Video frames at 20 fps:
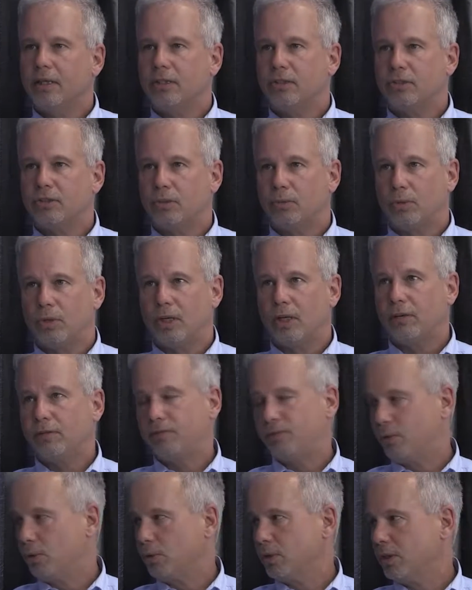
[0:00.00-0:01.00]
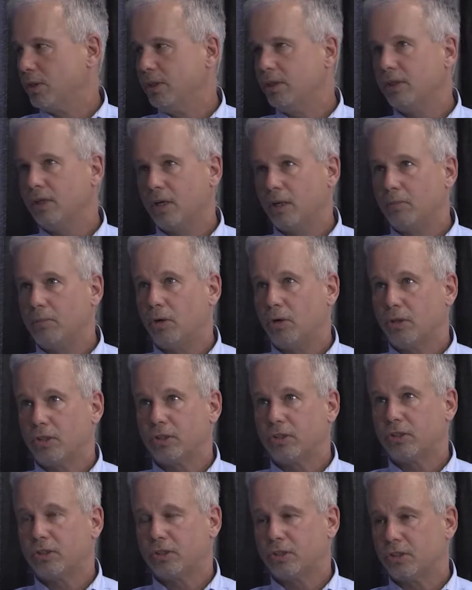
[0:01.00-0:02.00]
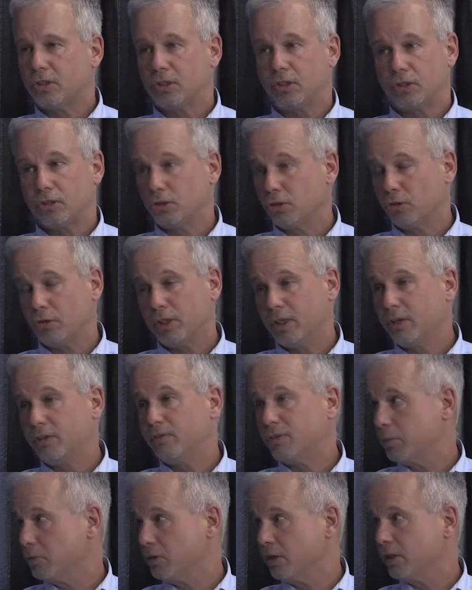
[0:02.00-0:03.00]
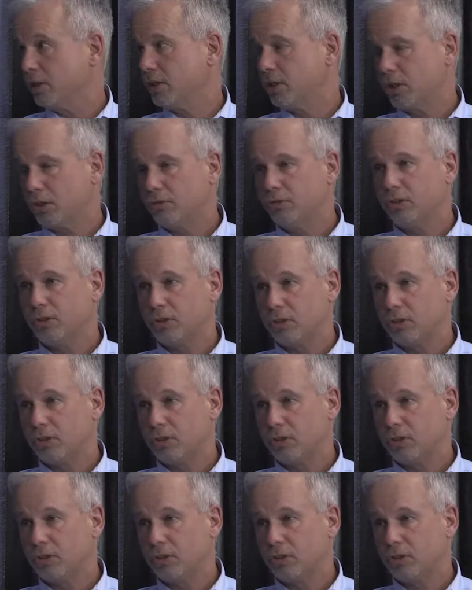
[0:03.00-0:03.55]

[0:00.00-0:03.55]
And so we'll have 40 um, artists juried in from around the country,